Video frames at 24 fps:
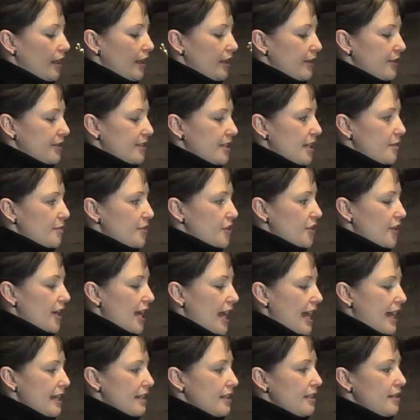stems are
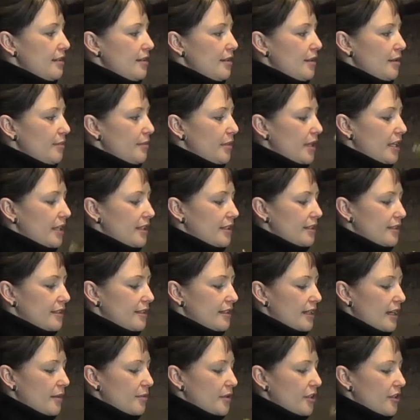added, but
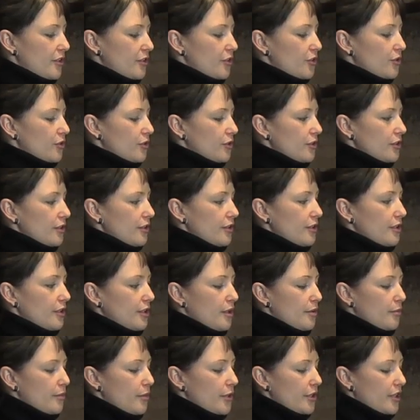tap it on the shoulder,
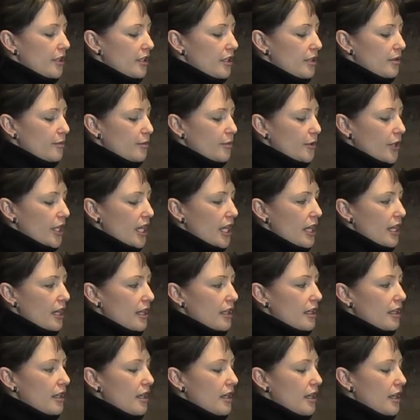put it in the
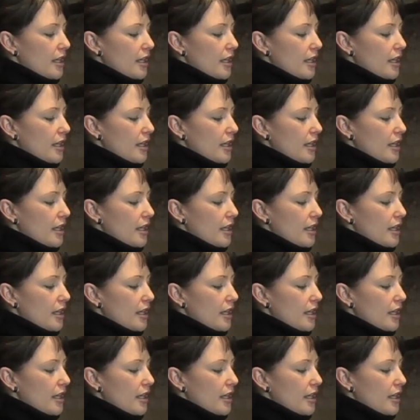bouquet,